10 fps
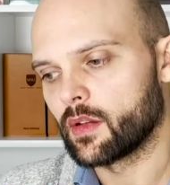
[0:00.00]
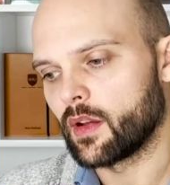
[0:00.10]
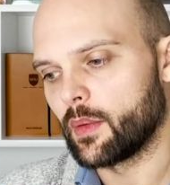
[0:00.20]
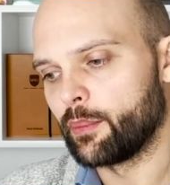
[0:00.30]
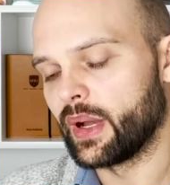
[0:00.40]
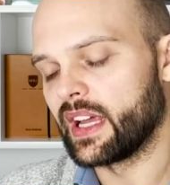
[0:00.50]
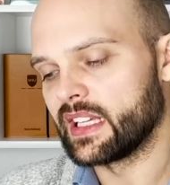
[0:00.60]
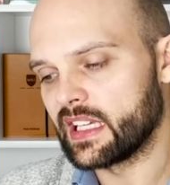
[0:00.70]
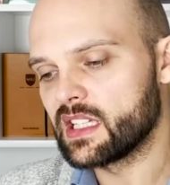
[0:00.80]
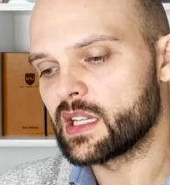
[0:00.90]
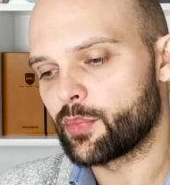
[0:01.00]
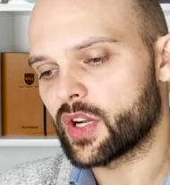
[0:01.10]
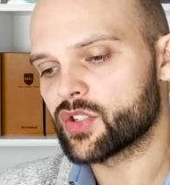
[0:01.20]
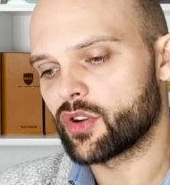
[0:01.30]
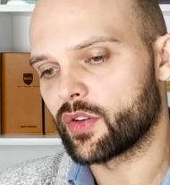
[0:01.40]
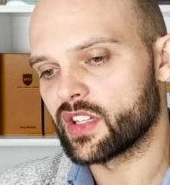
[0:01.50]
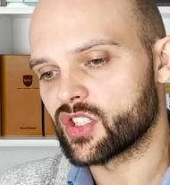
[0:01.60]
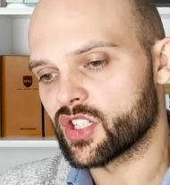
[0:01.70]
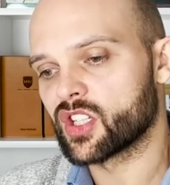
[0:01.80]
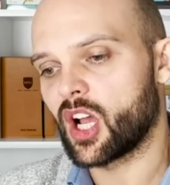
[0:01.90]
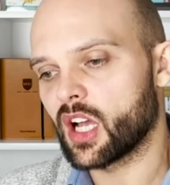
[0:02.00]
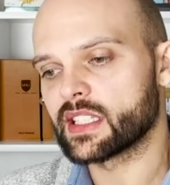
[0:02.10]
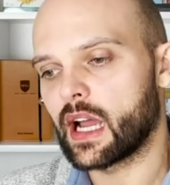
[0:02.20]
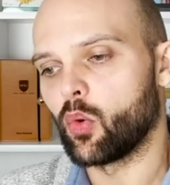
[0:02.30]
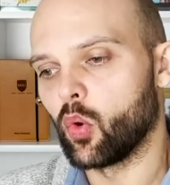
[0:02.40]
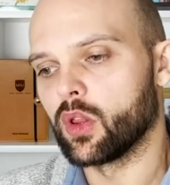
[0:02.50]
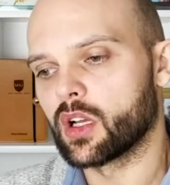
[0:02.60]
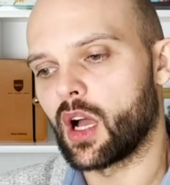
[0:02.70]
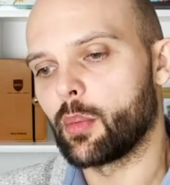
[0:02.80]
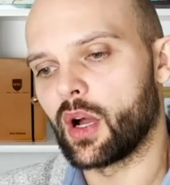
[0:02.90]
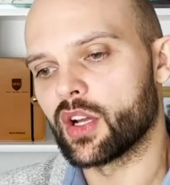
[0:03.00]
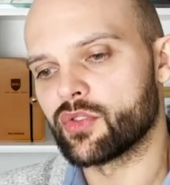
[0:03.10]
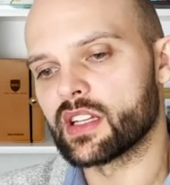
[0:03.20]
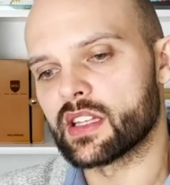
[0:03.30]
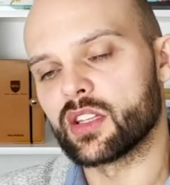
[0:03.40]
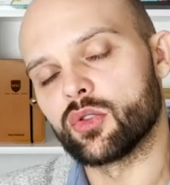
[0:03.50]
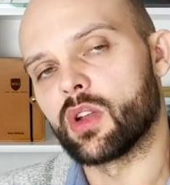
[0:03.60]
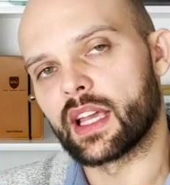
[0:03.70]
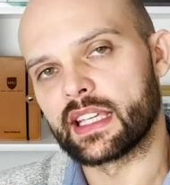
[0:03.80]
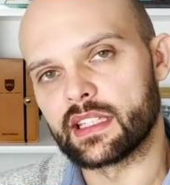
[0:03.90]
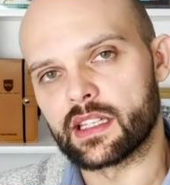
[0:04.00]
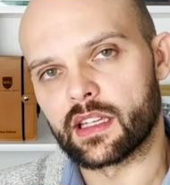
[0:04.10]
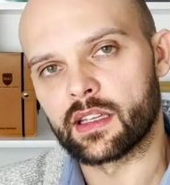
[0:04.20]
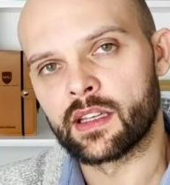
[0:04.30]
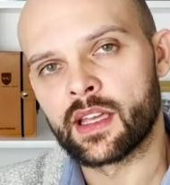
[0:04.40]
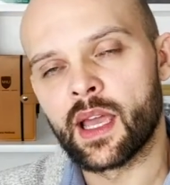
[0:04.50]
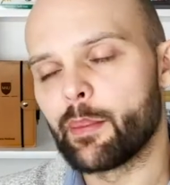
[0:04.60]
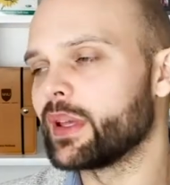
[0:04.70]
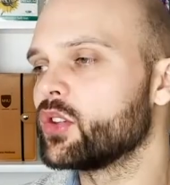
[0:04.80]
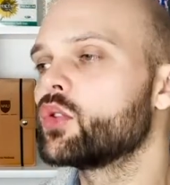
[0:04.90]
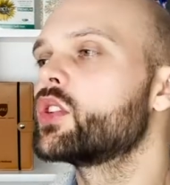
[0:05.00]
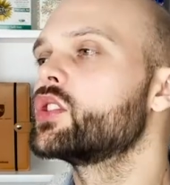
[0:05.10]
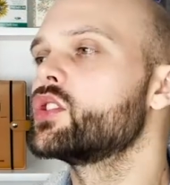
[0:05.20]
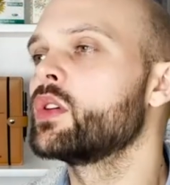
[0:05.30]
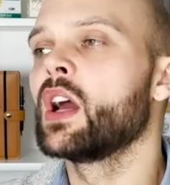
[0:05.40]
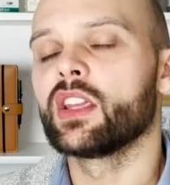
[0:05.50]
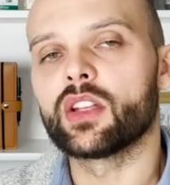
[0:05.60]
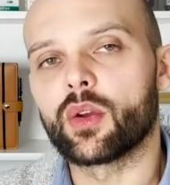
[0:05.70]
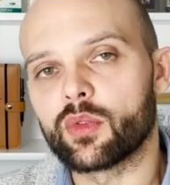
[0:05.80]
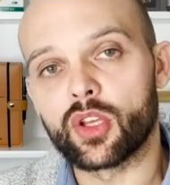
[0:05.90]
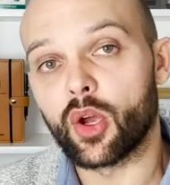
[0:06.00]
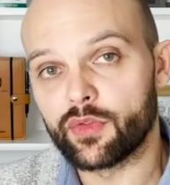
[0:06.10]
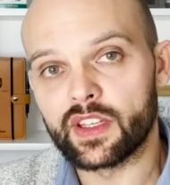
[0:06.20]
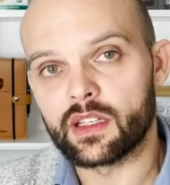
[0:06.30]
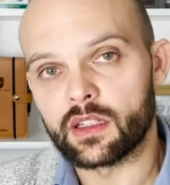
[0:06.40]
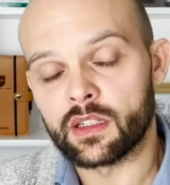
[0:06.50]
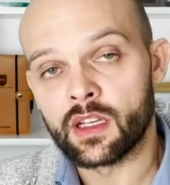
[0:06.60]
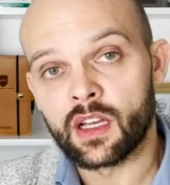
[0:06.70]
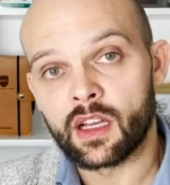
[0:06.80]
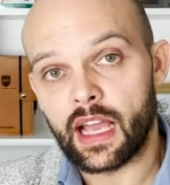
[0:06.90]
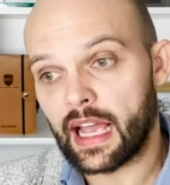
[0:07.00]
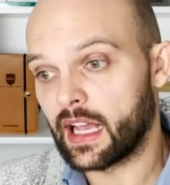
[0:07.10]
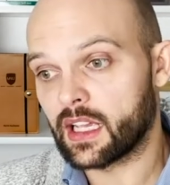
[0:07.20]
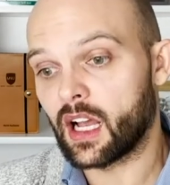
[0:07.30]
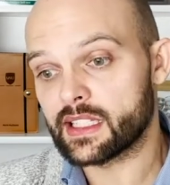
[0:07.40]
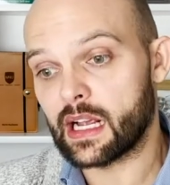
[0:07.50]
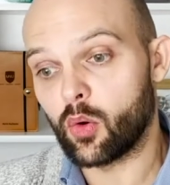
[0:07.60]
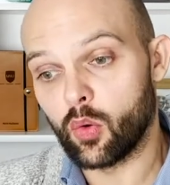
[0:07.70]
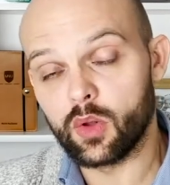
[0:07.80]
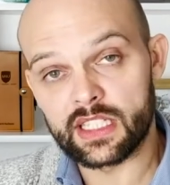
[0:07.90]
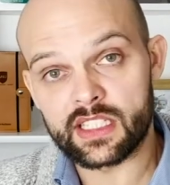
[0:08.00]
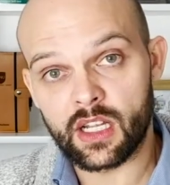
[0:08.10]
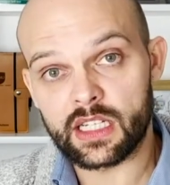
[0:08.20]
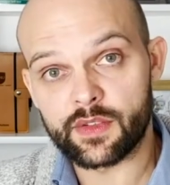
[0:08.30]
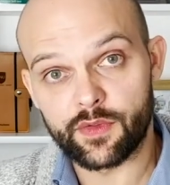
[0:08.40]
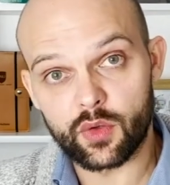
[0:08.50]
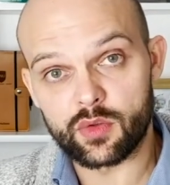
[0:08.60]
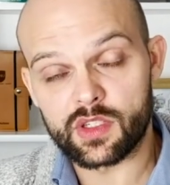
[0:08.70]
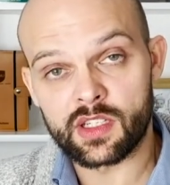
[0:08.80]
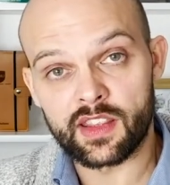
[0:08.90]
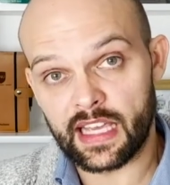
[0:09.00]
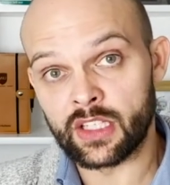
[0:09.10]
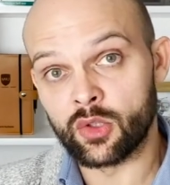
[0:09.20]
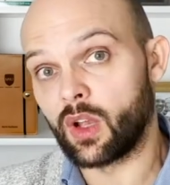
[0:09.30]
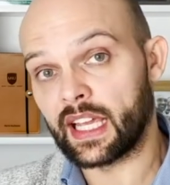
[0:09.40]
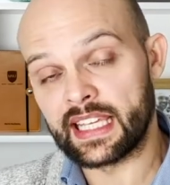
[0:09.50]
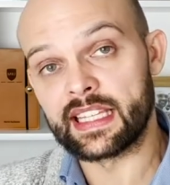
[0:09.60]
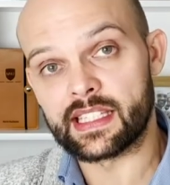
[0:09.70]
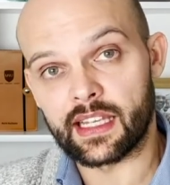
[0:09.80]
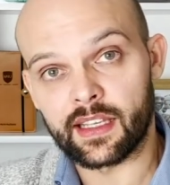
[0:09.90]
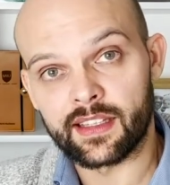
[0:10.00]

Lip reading: But an easy brushstroke is just cut out all the carbohydrates that you like eating. But you could do, you know, go vegan, cut out all these nice foods that you like eating.